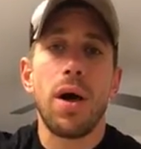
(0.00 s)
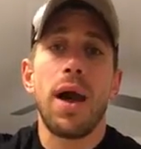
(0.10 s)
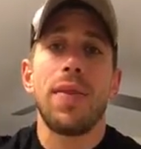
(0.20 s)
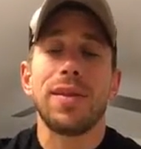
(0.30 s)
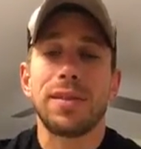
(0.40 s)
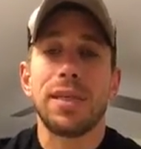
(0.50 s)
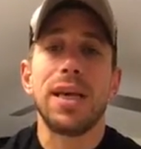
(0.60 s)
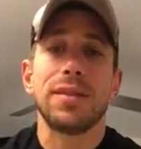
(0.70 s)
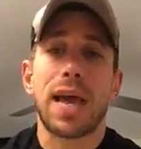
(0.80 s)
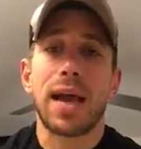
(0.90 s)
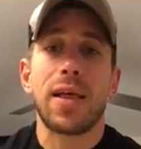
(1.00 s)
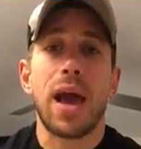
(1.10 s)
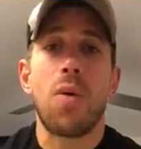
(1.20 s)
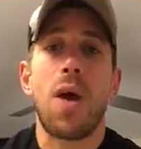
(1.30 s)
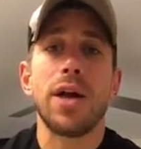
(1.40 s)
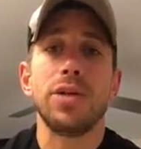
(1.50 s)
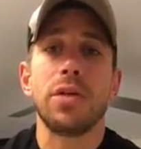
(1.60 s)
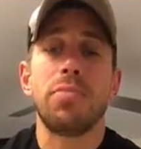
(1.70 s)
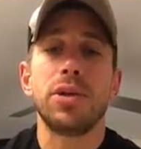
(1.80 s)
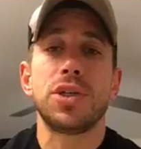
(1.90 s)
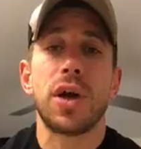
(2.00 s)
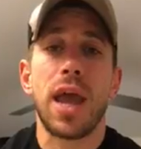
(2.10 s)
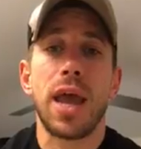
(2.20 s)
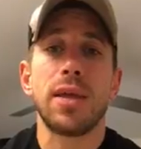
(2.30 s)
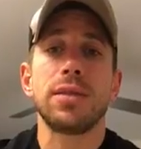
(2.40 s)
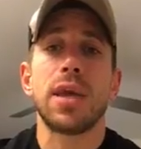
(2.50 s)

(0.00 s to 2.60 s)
and then see exactly how wide you can put your hands